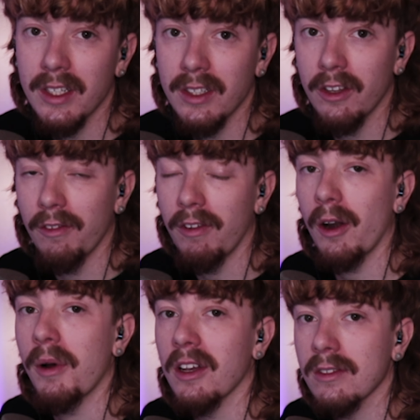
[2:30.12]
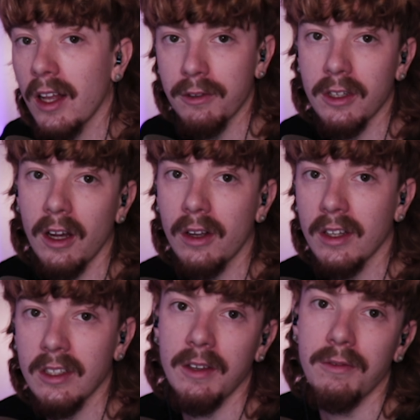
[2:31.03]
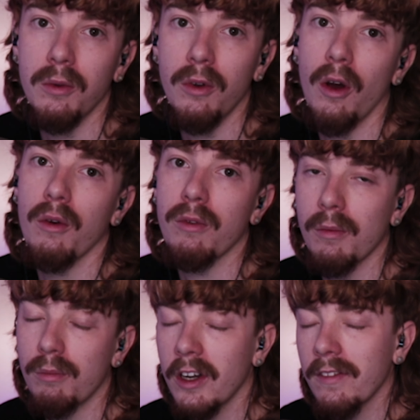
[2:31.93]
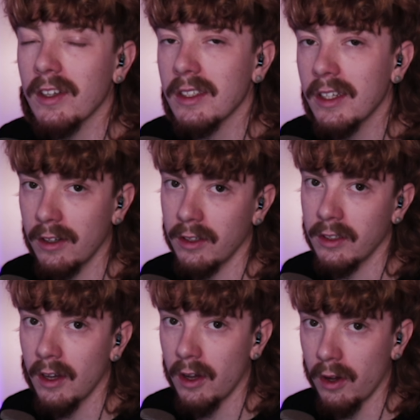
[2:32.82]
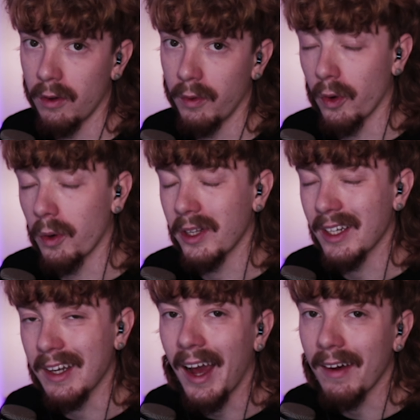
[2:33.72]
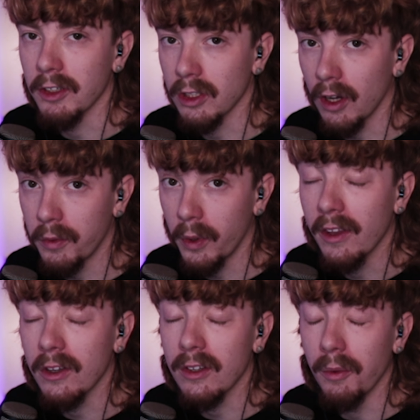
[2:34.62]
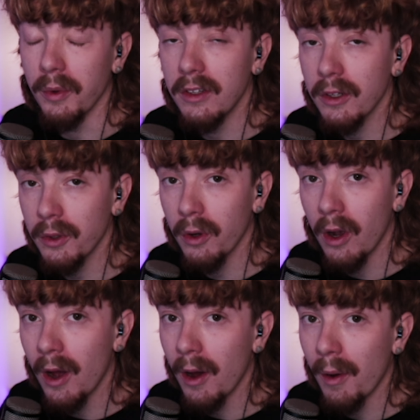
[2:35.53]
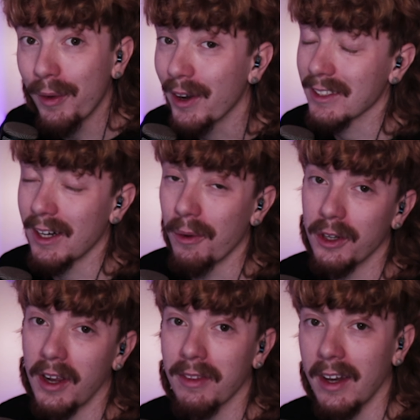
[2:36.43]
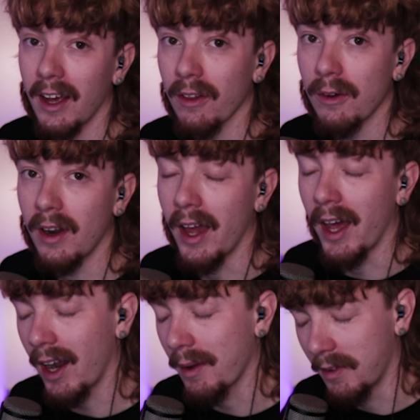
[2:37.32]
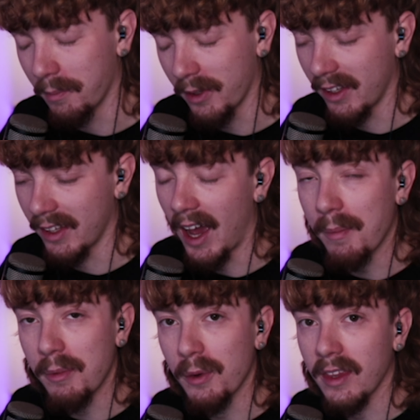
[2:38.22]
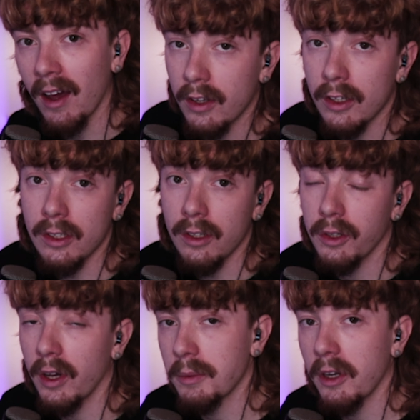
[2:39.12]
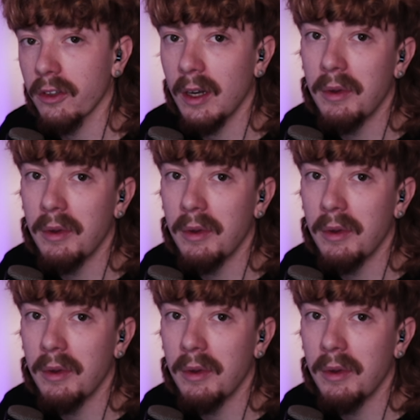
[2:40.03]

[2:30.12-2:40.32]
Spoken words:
to the Finalmouse lifestyle, because if you know from previous years, we normally didn't have a software. This year we do. But it's not one you have to download, and I'm completely happy with that. So Xpanel is going to be